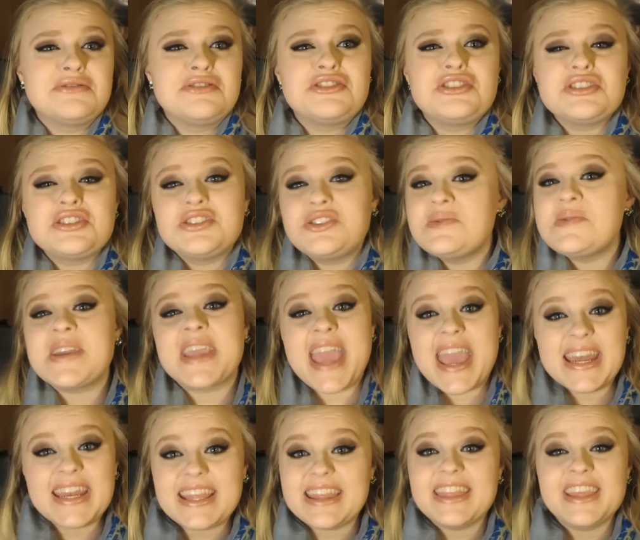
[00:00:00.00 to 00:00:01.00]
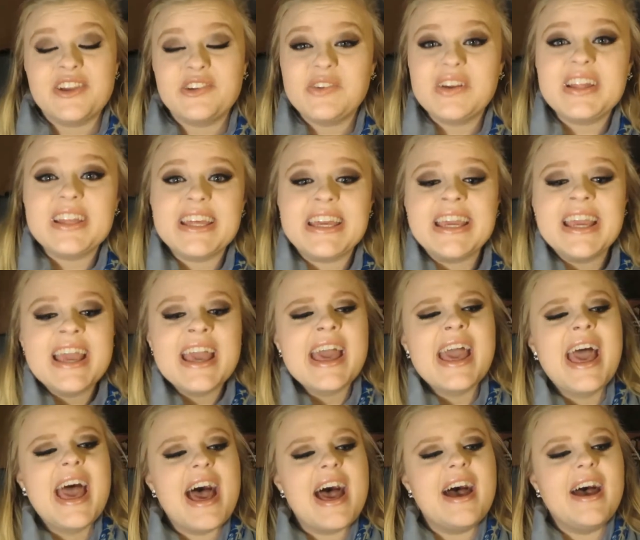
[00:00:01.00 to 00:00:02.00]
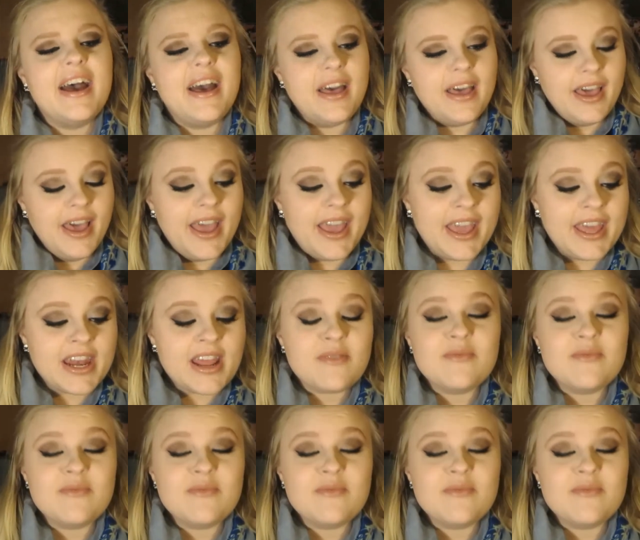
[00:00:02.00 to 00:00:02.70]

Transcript: just doing anything really, and